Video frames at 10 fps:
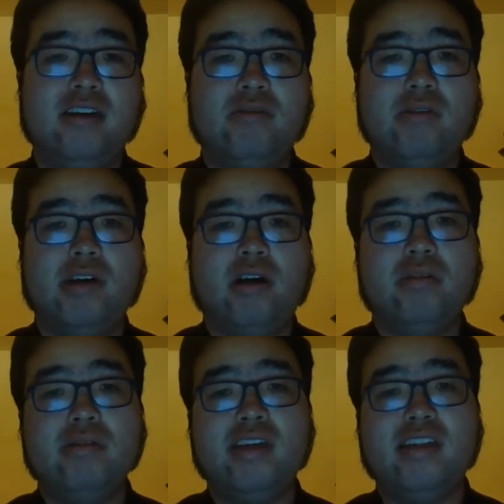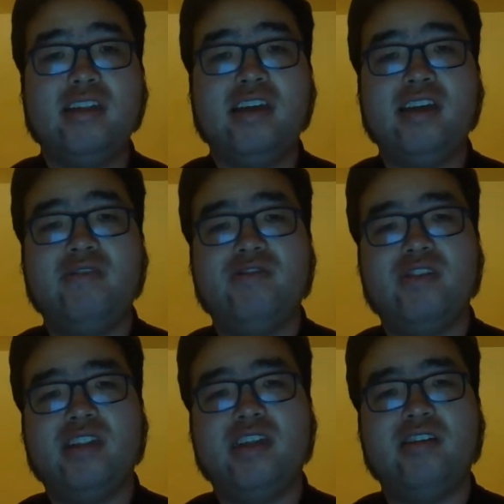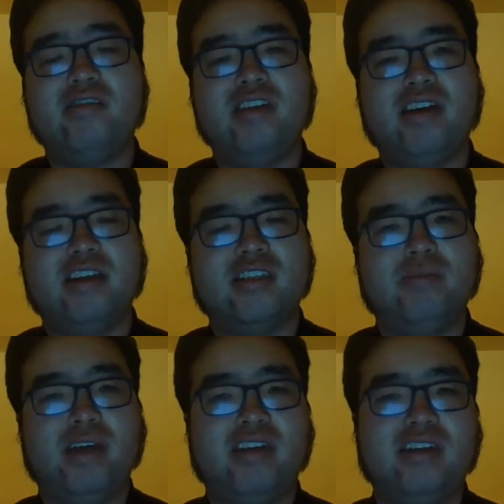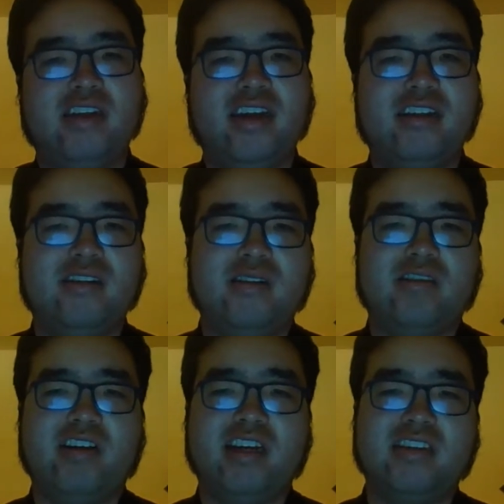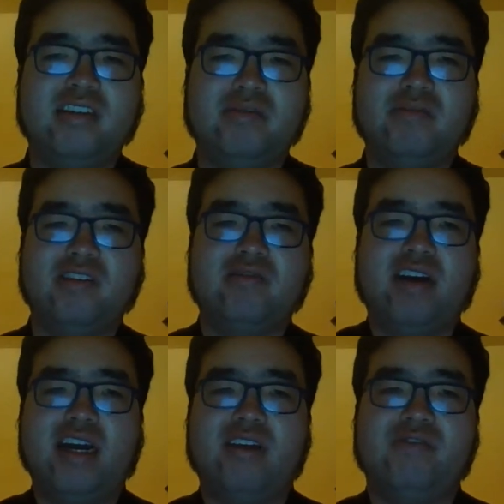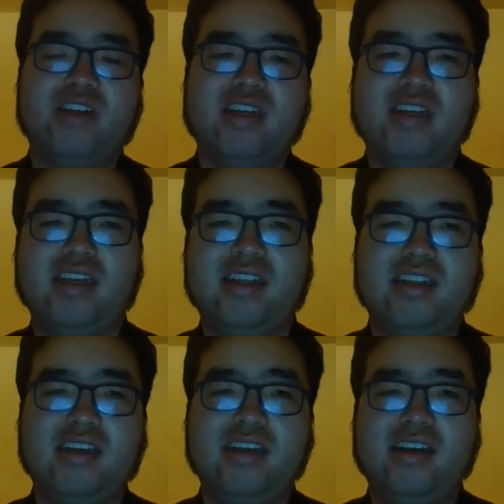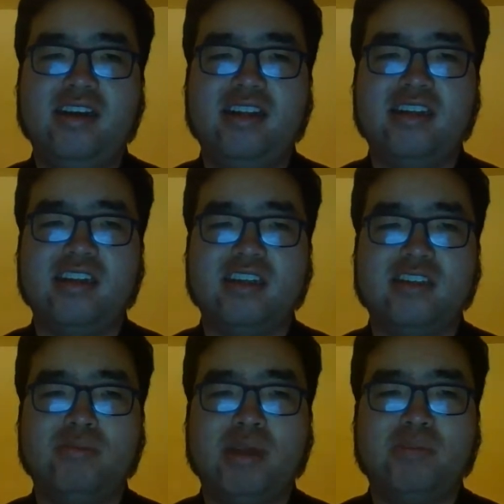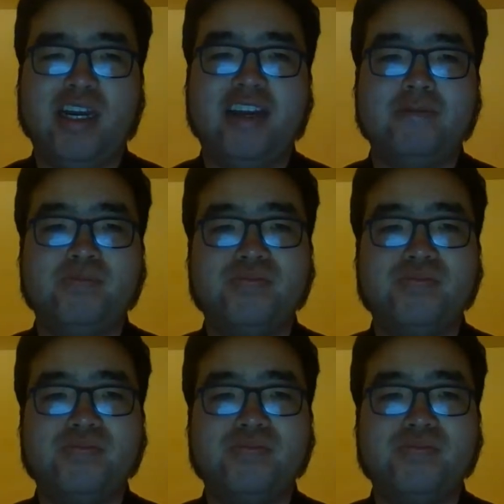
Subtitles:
would only leave near the estimated date De Grasse would arrive in the Chesapeake Bay.